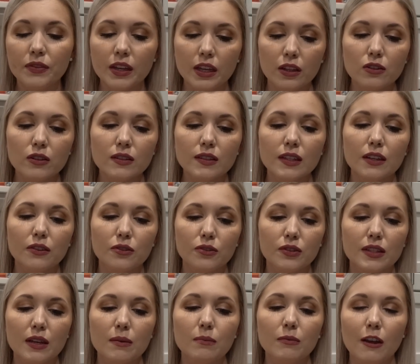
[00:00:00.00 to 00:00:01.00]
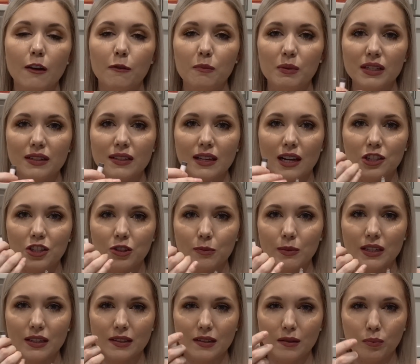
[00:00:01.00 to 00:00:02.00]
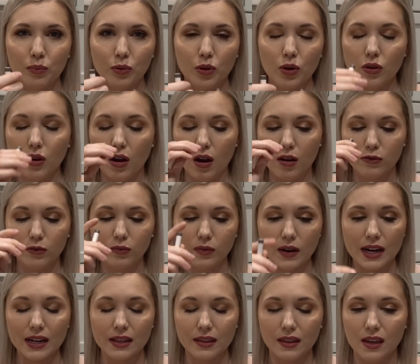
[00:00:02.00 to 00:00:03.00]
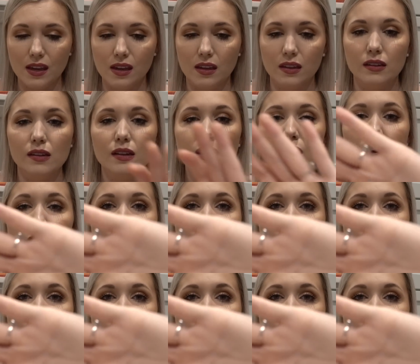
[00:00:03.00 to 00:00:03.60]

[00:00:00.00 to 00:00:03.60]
it looks like there's some left, but it's actually because it broke off right at the end.